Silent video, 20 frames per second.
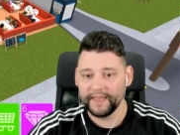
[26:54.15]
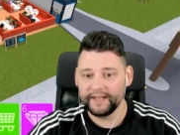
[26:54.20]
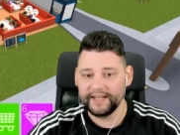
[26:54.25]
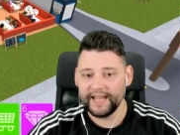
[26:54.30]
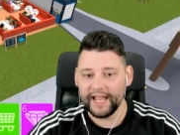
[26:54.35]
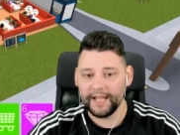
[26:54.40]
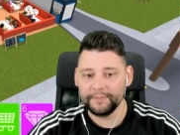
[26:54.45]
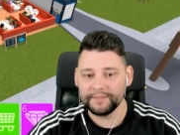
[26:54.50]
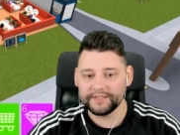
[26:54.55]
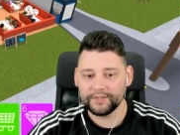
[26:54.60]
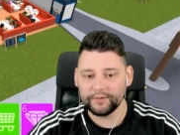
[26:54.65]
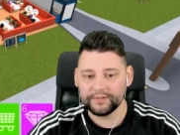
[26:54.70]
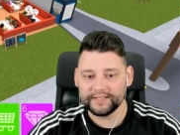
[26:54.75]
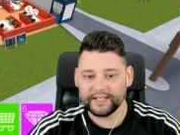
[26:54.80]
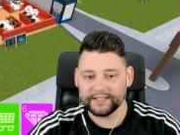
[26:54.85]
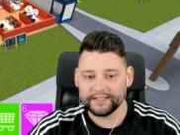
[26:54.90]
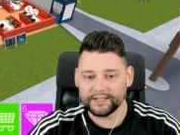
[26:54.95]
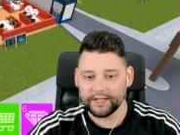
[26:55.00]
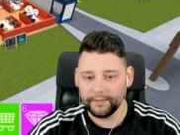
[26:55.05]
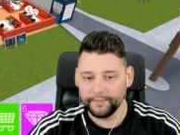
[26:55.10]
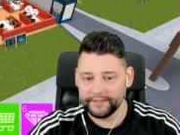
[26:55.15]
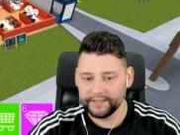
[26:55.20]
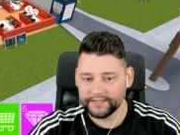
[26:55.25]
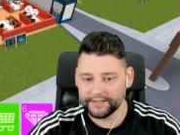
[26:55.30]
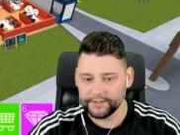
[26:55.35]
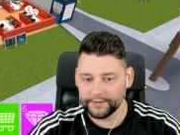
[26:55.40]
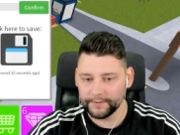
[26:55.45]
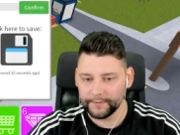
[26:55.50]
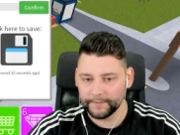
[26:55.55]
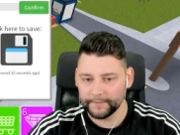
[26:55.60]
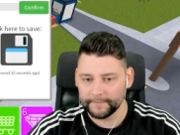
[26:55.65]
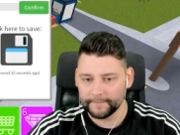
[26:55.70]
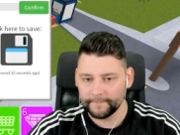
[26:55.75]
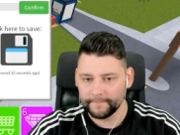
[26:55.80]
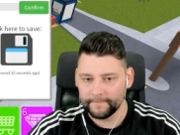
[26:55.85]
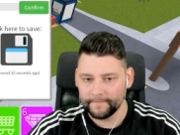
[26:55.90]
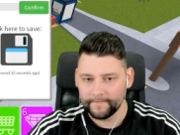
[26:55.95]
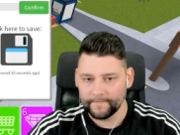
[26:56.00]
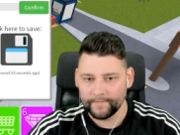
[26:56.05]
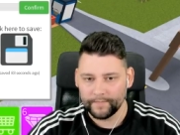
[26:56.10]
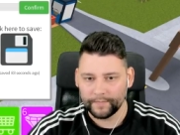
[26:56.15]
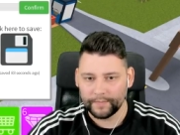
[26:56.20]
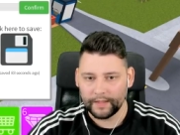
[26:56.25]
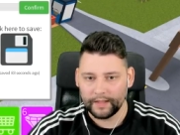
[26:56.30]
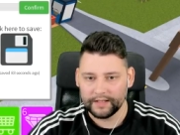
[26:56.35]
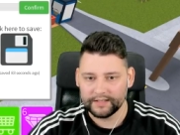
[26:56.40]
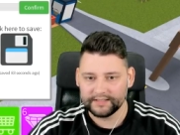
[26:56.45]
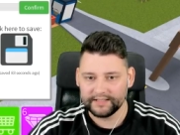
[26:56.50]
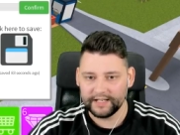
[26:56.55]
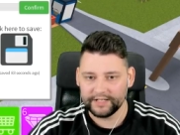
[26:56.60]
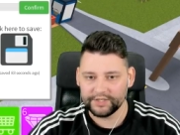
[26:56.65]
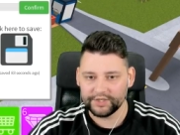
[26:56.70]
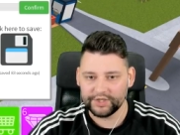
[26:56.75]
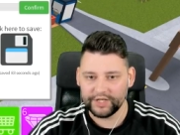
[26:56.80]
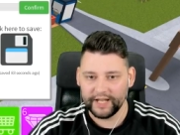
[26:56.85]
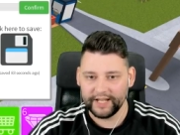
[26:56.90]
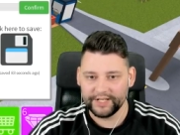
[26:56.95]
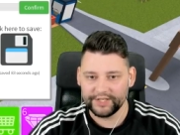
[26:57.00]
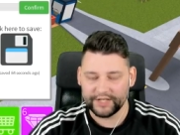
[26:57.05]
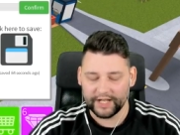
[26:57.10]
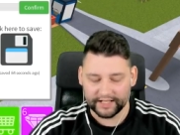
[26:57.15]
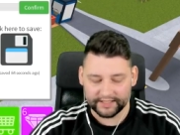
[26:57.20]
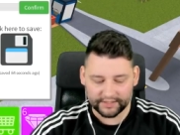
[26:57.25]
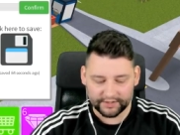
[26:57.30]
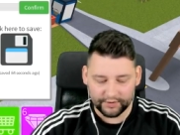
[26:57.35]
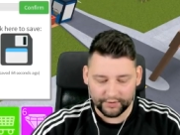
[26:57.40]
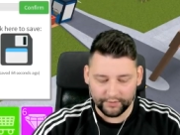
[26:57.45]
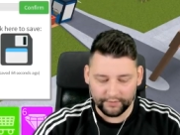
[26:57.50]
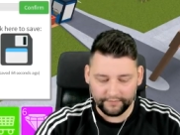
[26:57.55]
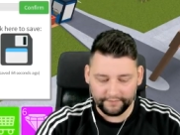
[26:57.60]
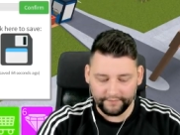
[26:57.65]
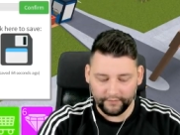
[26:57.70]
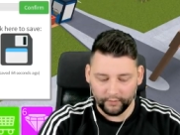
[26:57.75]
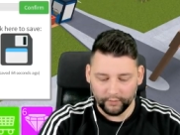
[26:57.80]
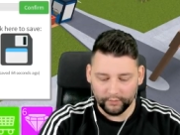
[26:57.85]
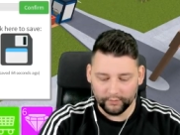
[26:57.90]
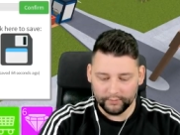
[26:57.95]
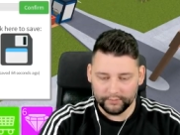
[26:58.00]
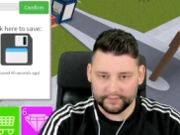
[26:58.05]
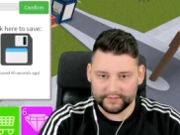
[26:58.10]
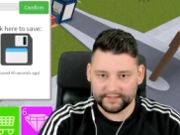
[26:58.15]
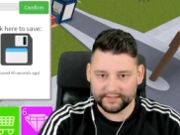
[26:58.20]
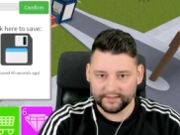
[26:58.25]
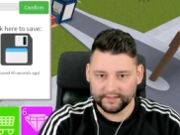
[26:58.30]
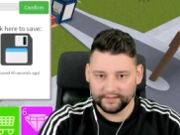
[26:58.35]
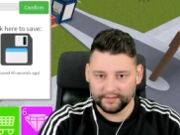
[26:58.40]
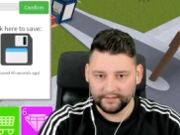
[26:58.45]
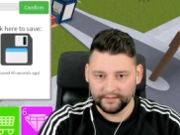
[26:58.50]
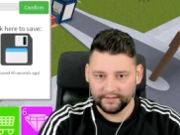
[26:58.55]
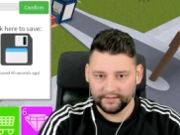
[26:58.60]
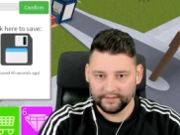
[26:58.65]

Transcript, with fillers: the name still says coming soon. So let's change that to Falls